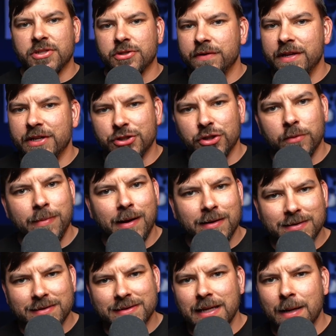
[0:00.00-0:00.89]
Picture this: you're
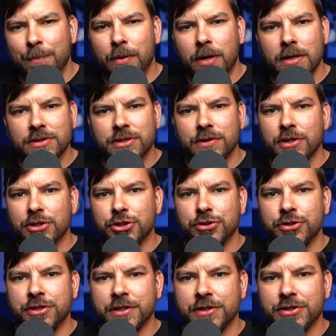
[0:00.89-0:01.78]
about to step onto
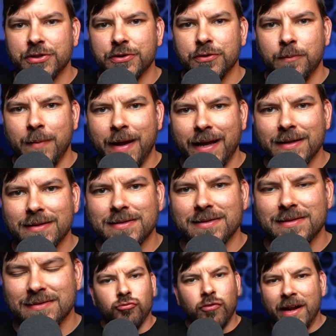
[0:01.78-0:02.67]
the jiu-jitsu
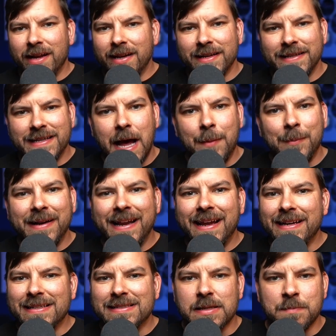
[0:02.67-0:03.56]
mats, ready to
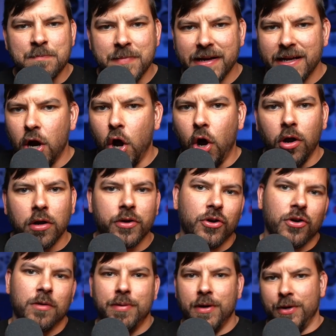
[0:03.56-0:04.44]
dominate and submit
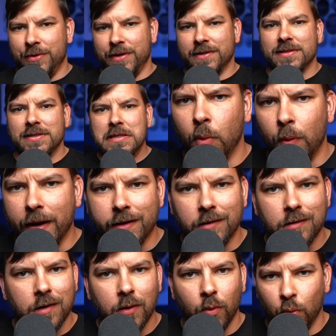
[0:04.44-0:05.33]
all your opponents. But
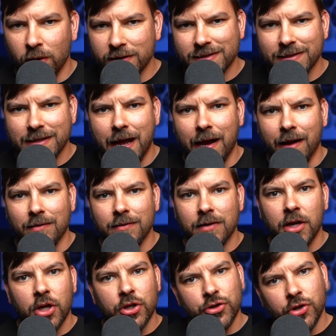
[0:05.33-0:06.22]
wait, what's that?